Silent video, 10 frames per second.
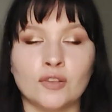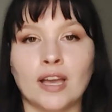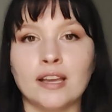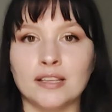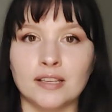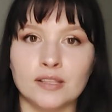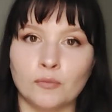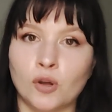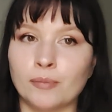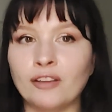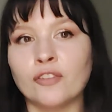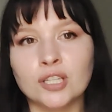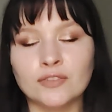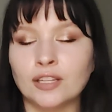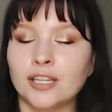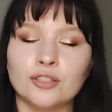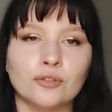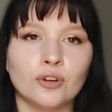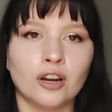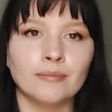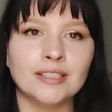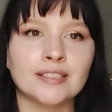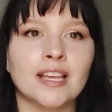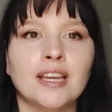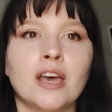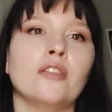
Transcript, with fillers: So that is one of my first foundational garments.